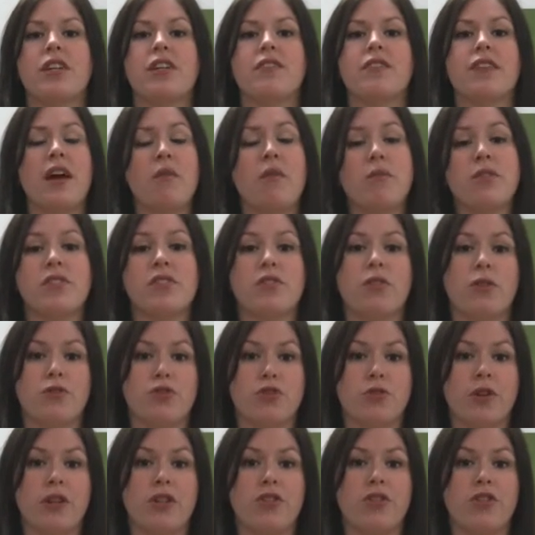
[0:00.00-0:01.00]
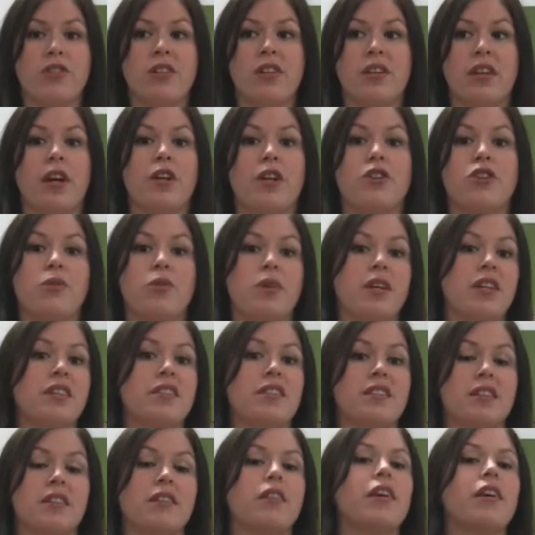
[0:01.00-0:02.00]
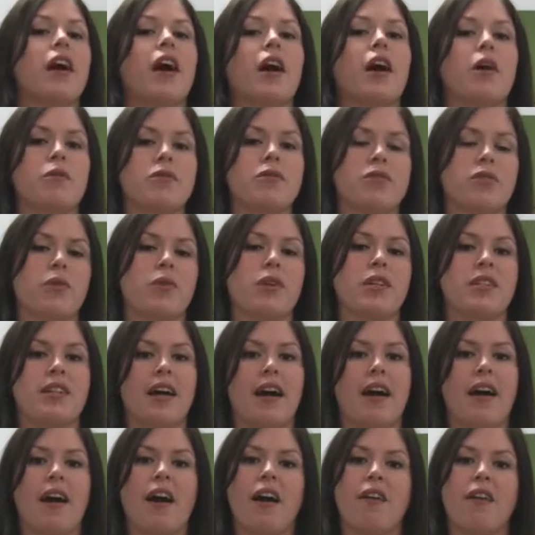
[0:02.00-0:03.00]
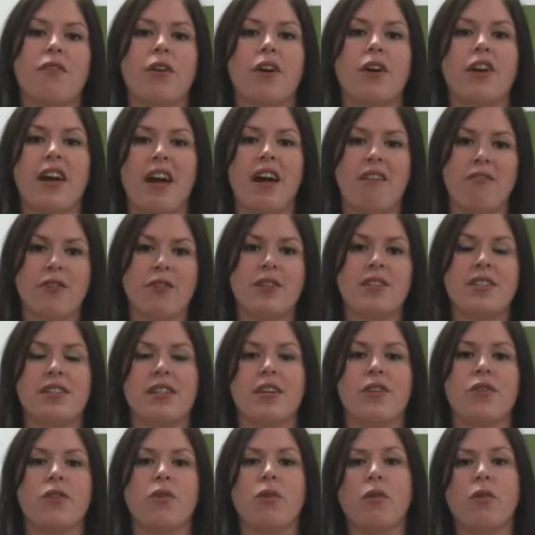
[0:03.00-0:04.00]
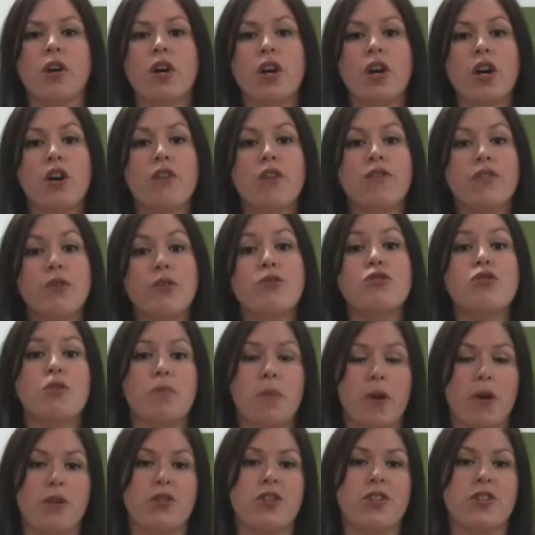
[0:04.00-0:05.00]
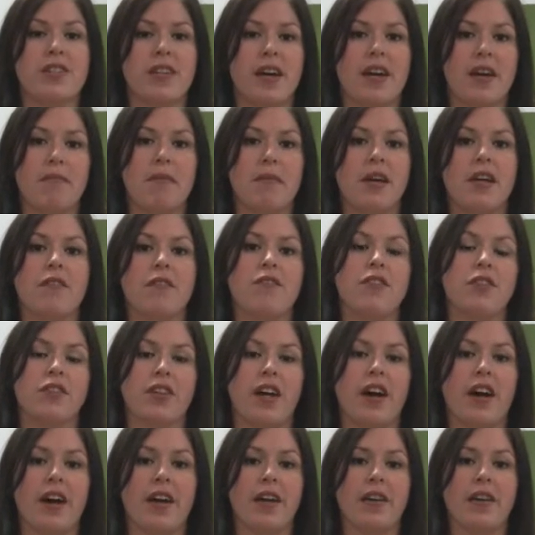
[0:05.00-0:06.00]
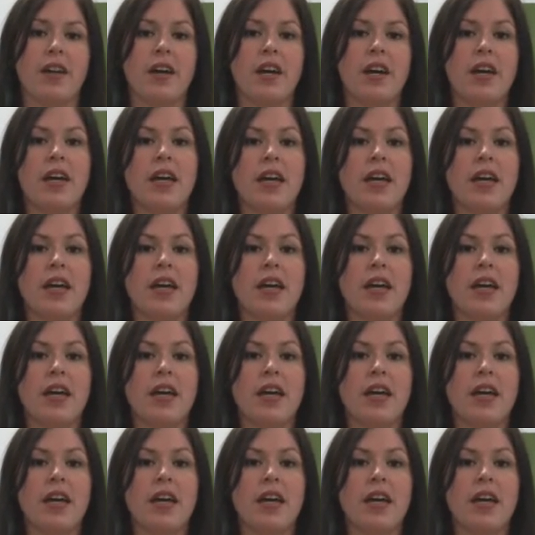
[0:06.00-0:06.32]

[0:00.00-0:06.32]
and that was an alteration that I knew instantly I was going to have on every single future purchase I made of the line.